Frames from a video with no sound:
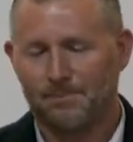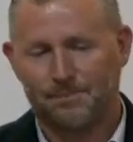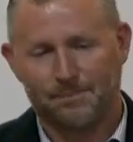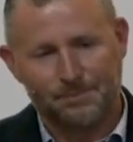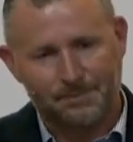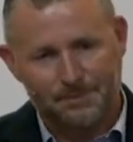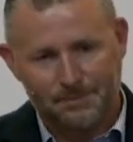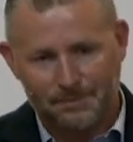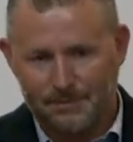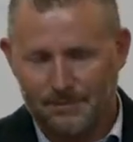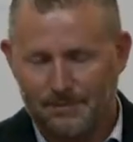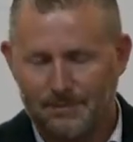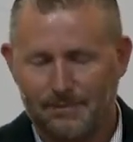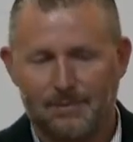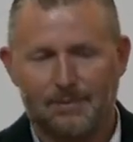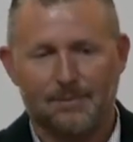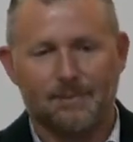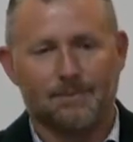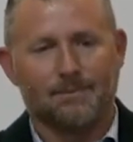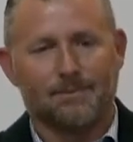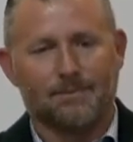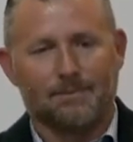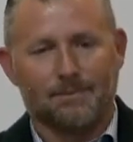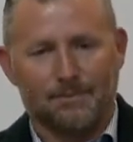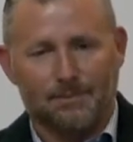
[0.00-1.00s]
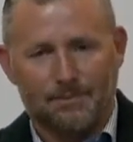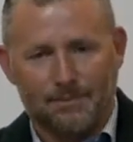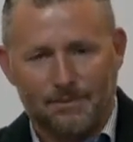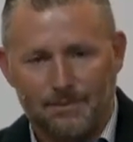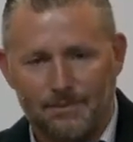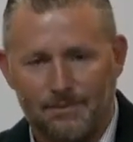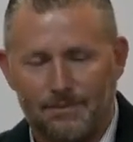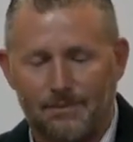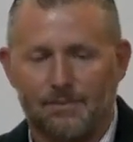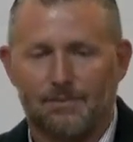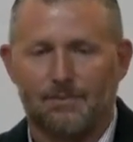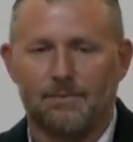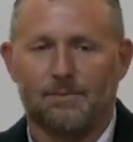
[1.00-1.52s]

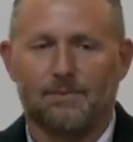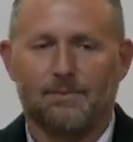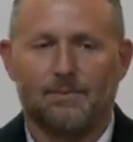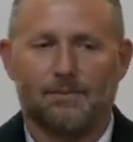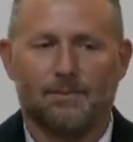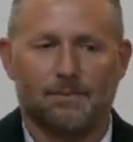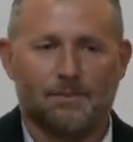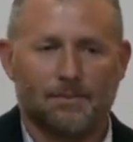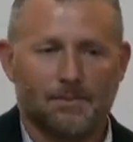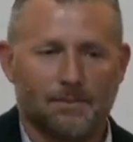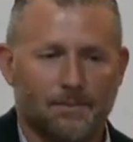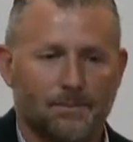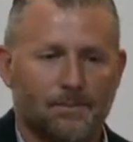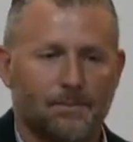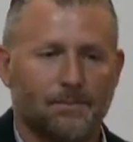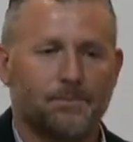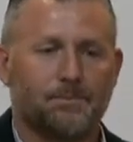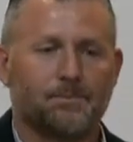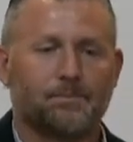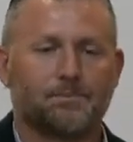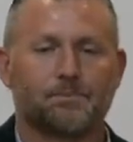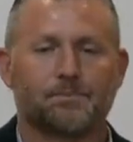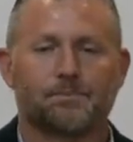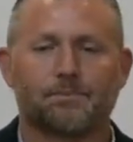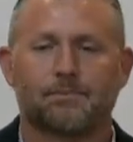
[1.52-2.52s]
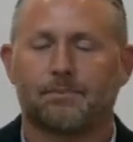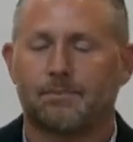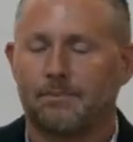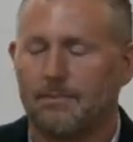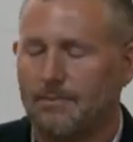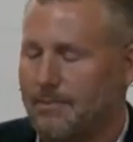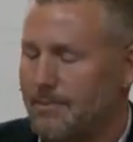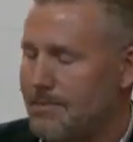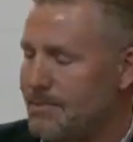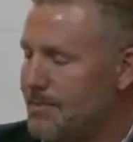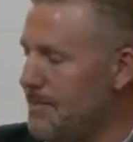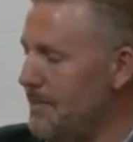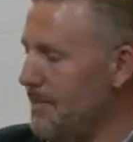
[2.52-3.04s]

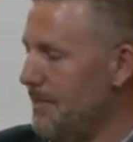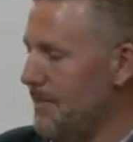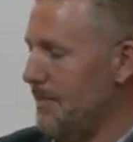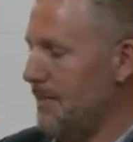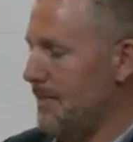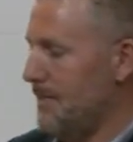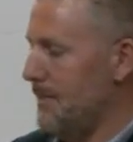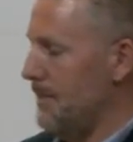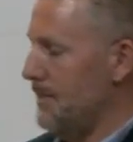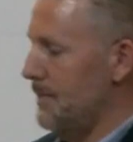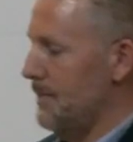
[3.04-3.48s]
Nothing is said.